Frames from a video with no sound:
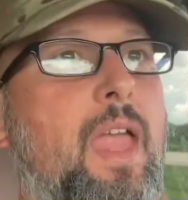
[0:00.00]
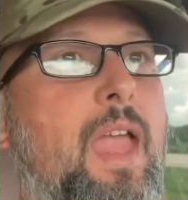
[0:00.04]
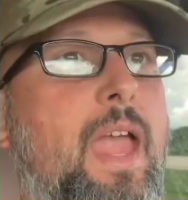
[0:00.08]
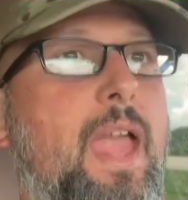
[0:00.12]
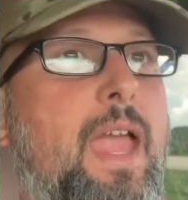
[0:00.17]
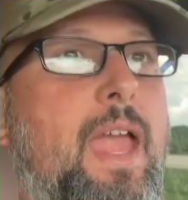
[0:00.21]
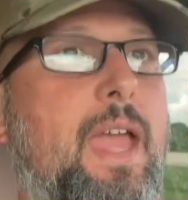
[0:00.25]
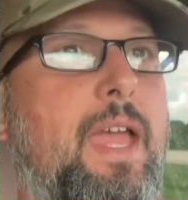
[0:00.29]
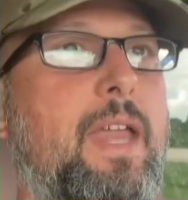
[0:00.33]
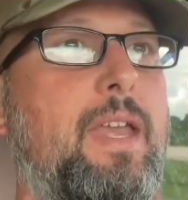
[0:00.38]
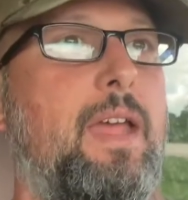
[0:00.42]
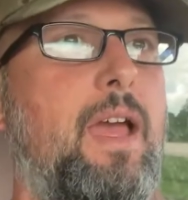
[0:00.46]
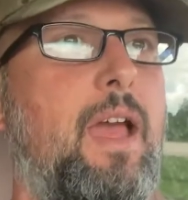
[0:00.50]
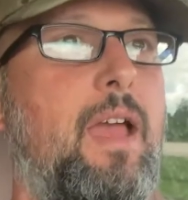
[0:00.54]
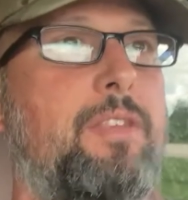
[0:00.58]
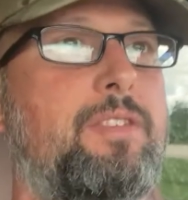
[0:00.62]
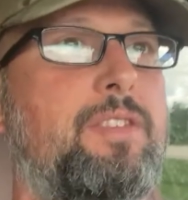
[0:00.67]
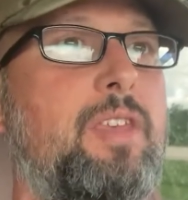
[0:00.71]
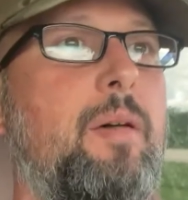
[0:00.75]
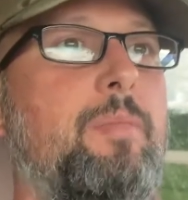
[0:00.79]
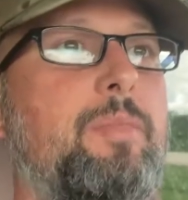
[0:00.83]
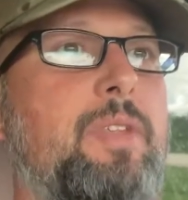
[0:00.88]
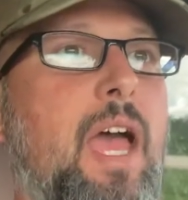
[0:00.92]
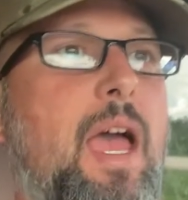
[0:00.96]
And
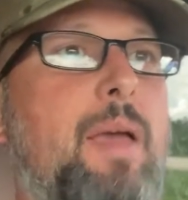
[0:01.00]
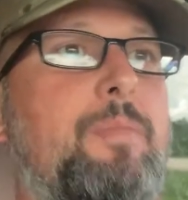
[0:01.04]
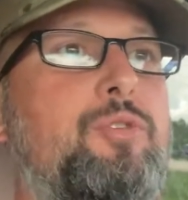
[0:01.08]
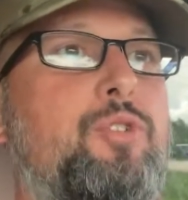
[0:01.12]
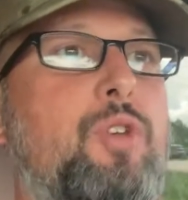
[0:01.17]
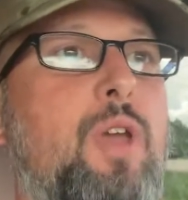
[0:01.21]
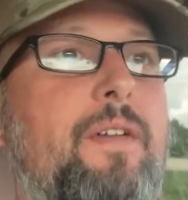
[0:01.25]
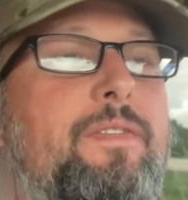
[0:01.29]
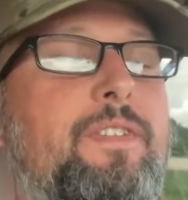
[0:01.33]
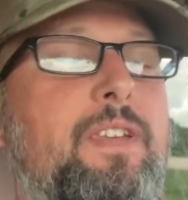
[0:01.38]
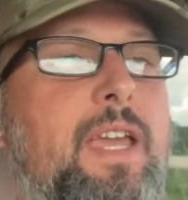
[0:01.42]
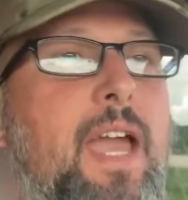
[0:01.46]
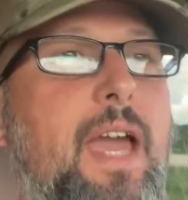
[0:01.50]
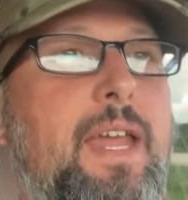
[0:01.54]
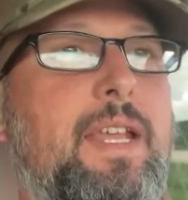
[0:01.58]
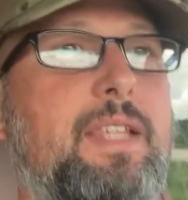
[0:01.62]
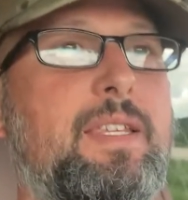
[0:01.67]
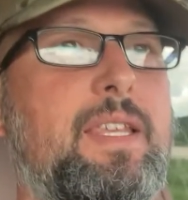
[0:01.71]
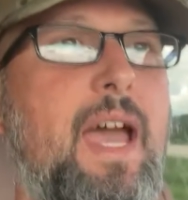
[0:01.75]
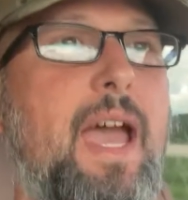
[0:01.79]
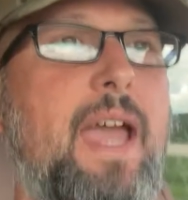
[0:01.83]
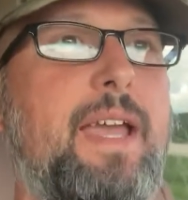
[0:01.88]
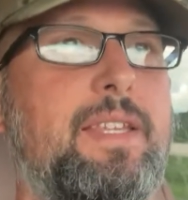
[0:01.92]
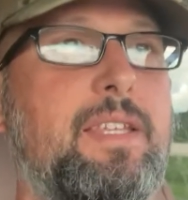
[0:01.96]
sometimes you have to kind of
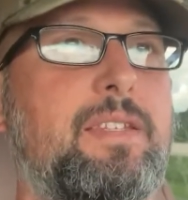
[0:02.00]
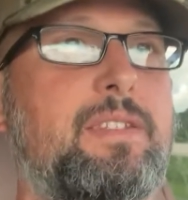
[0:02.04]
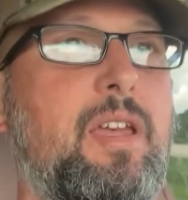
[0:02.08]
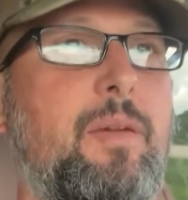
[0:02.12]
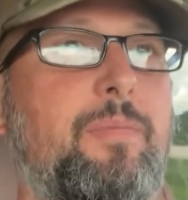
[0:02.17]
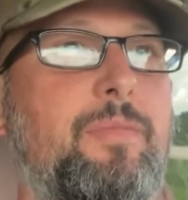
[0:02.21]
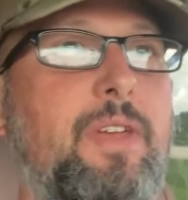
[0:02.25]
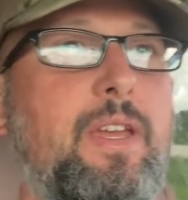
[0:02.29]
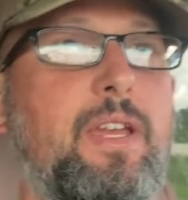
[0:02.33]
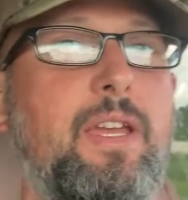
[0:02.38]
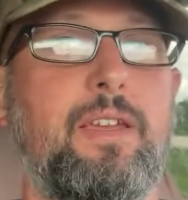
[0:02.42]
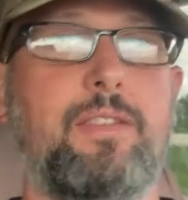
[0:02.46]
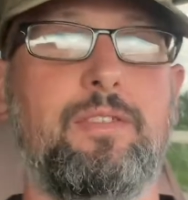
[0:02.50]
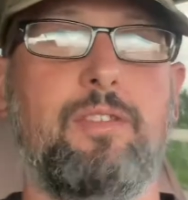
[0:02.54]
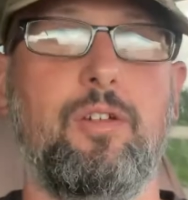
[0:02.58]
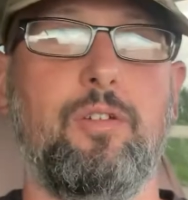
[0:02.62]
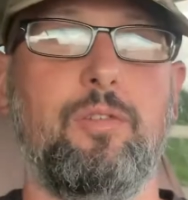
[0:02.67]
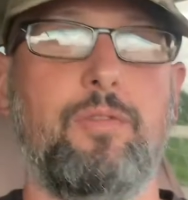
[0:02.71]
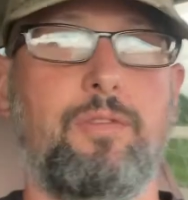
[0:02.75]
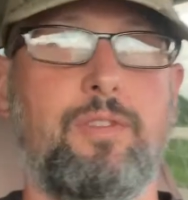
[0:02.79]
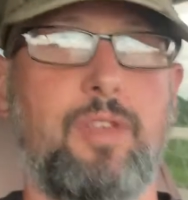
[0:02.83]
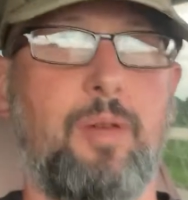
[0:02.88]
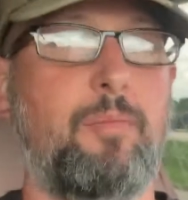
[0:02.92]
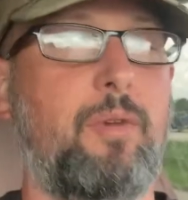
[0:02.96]
tie it to something, because
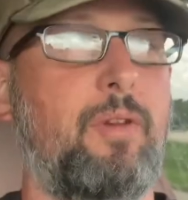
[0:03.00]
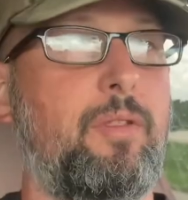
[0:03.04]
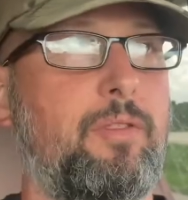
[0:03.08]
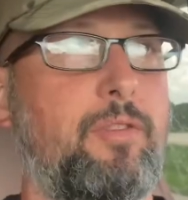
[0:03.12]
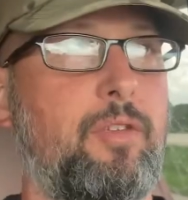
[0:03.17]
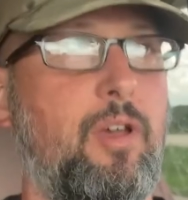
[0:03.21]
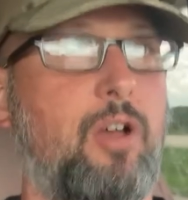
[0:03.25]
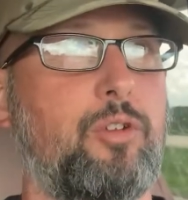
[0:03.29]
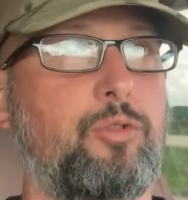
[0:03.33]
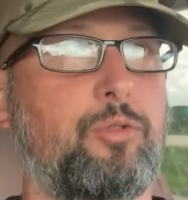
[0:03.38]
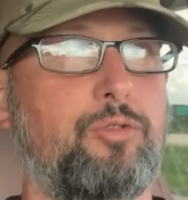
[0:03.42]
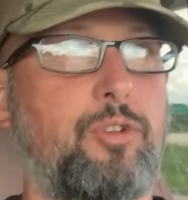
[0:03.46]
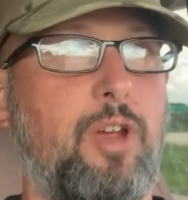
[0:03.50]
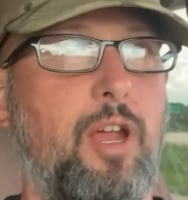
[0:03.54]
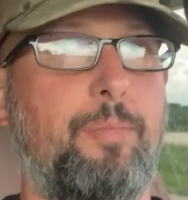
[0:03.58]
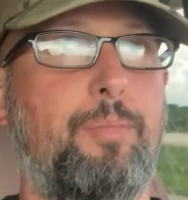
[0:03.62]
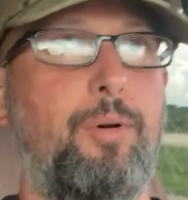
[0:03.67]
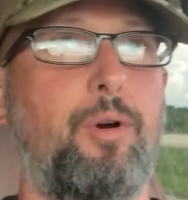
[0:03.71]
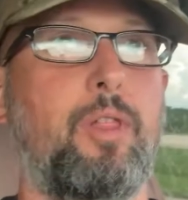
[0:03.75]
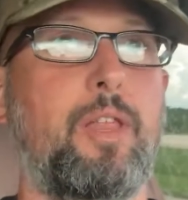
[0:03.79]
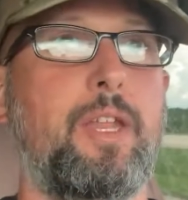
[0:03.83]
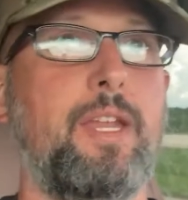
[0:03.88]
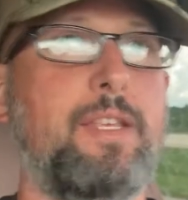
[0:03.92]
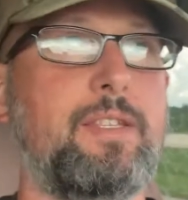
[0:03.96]
some dogs will try to
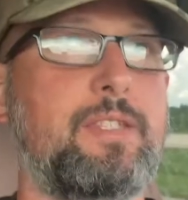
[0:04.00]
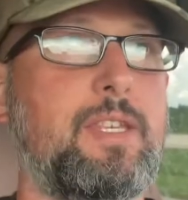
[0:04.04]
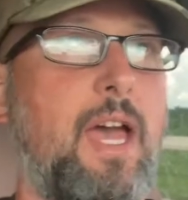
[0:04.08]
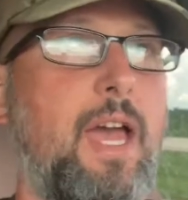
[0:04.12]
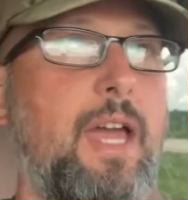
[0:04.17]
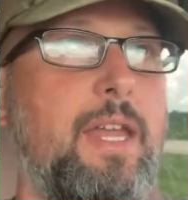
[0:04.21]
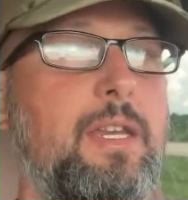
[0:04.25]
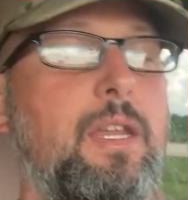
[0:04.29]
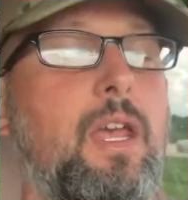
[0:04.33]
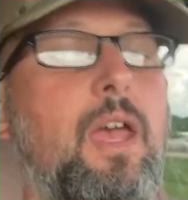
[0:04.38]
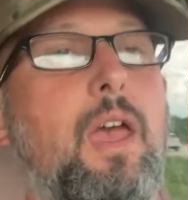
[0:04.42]
pull it inside.